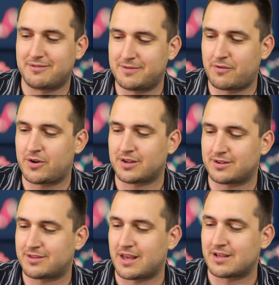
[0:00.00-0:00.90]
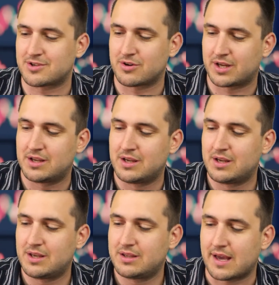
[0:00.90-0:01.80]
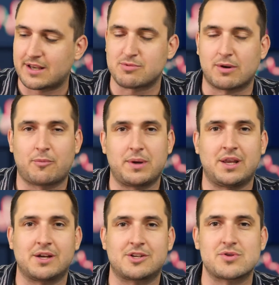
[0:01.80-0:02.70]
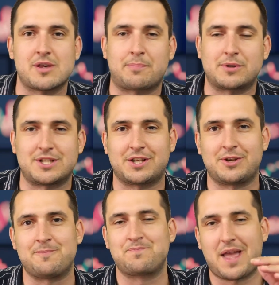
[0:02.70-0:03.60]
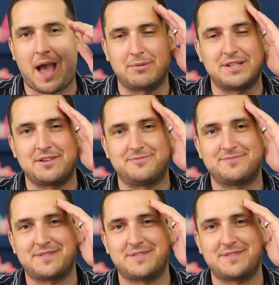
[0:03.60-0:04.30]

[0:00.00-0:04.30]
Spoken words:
We've got things cooking. Thank you so much for being here. Truly appreciate you. I believe.